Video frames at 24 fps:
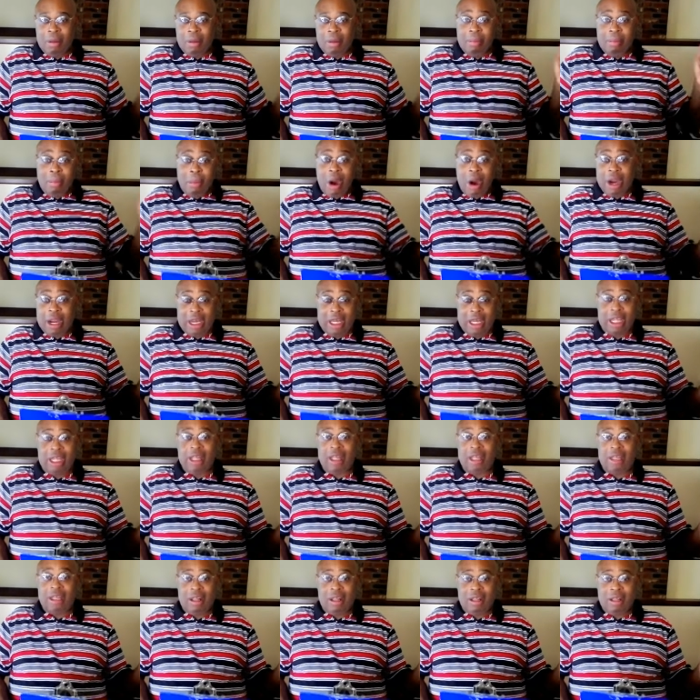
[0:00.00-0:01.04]
Marketing.
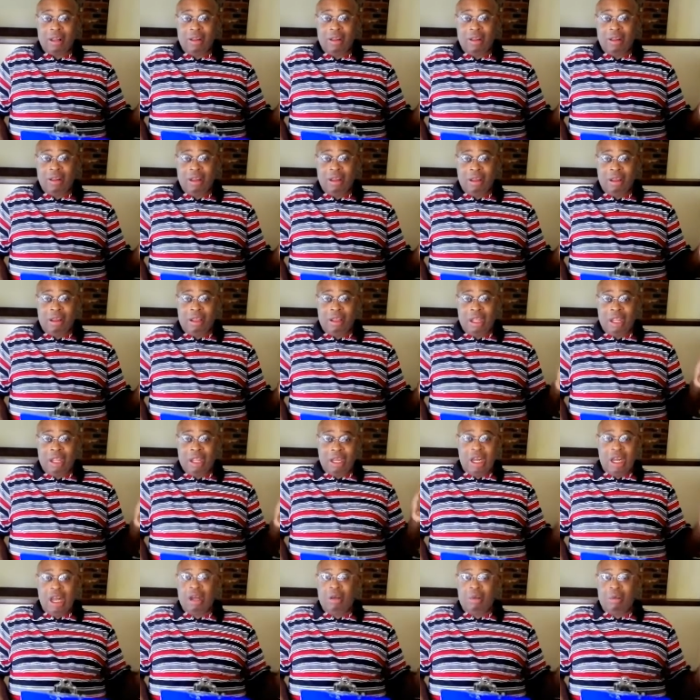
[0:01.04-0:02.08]

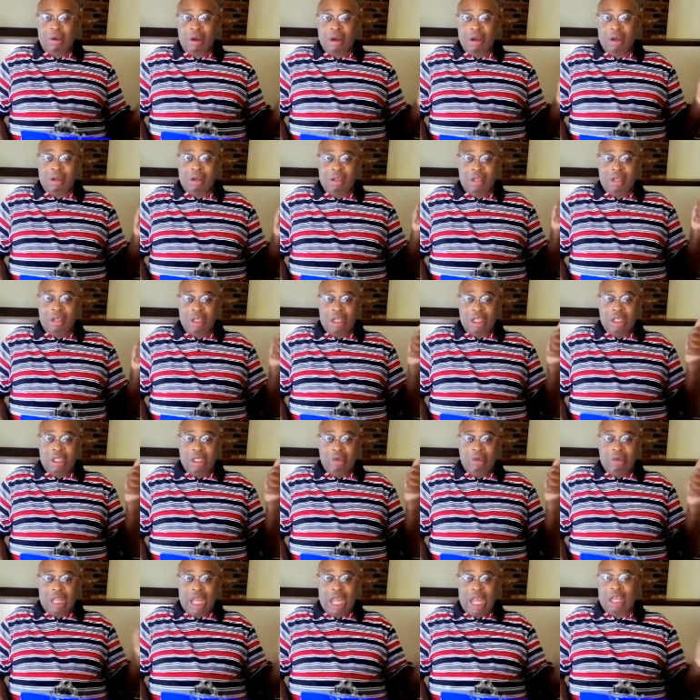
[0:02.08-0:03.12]
In other words,
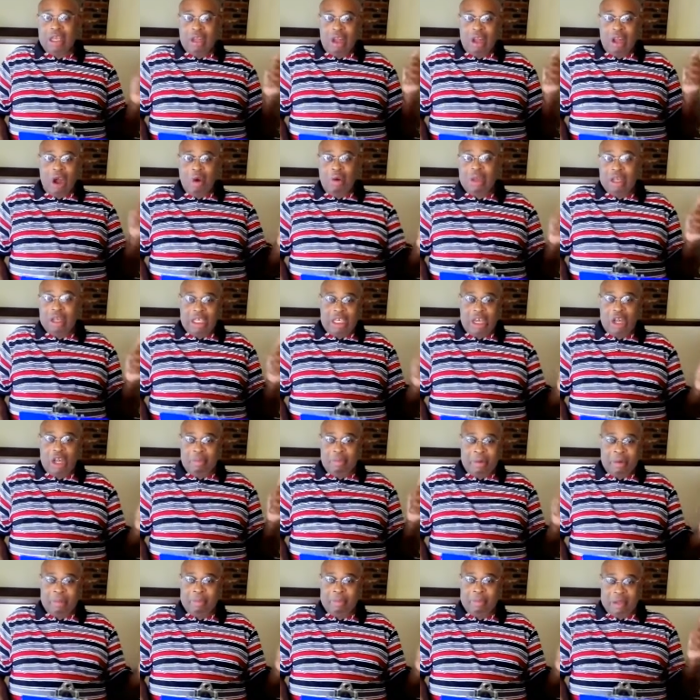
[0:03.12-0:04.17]
you got to always tell
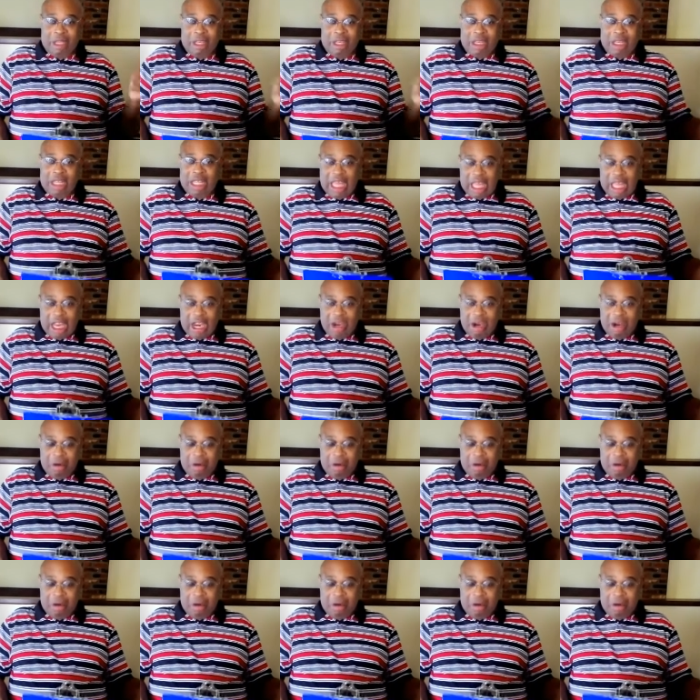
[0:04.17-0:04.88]
people you're there.